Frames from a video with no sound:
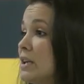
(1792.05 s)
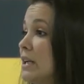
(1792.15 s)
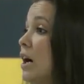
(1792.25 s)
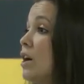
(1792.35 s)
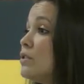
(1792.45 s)
and
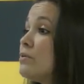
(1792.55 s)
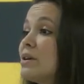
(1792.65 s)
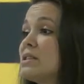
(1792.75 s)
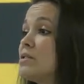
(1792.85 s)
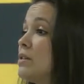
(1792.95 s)
100
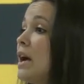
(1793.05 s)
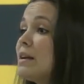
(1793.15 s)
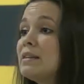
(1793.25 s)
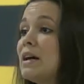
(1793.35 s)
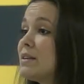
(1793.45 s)
voices are not
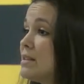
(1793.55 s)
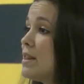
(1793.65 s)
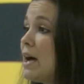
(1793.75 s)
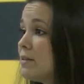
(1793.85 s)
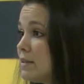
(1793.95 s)
as loud as
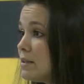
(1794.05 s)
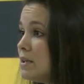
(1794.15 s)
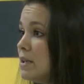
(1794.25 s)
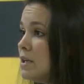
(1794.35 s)
1,000.